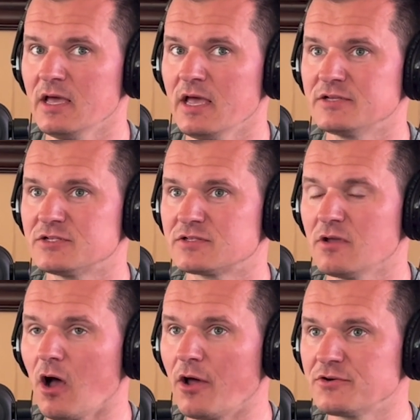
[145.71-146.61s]
is just
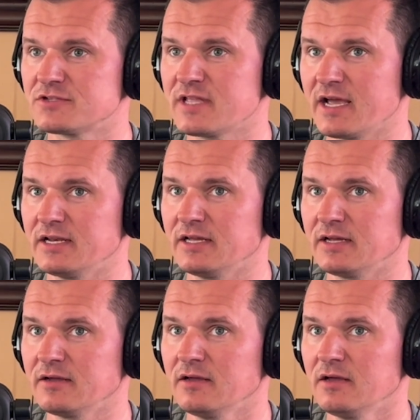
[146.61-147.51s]

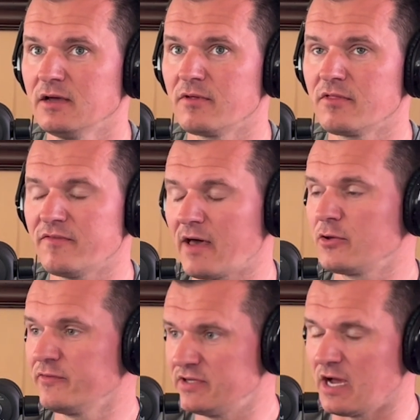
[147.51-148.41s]
understanding the value
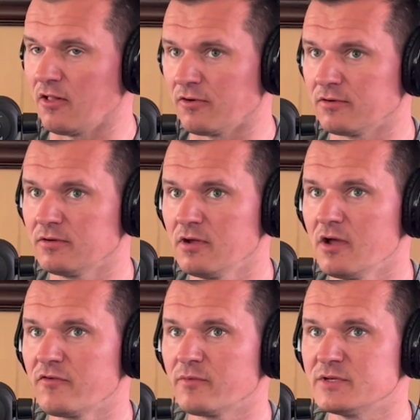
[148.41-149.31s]
of a dollar
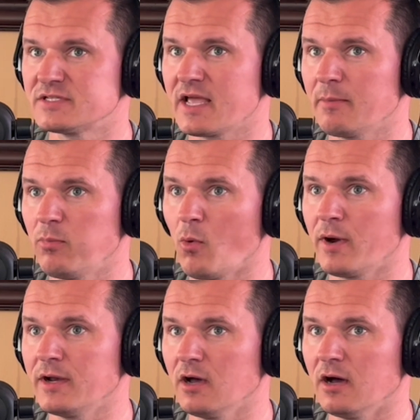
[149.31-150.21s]
from the
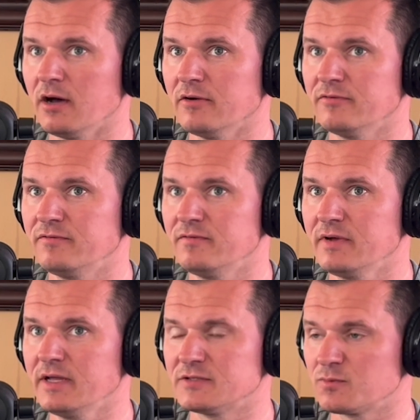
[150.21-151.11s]
standpoint of
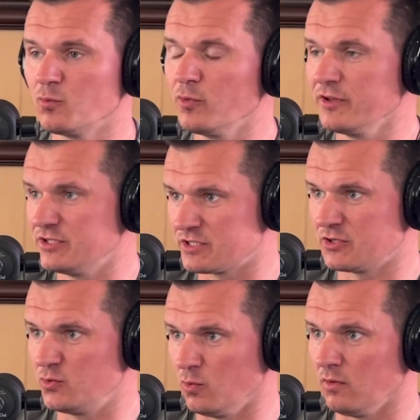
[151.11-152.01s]
it's really just a
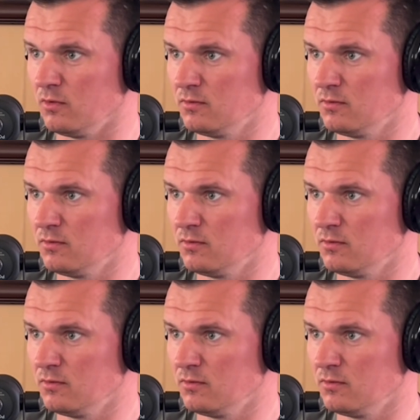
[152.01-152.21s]
tool.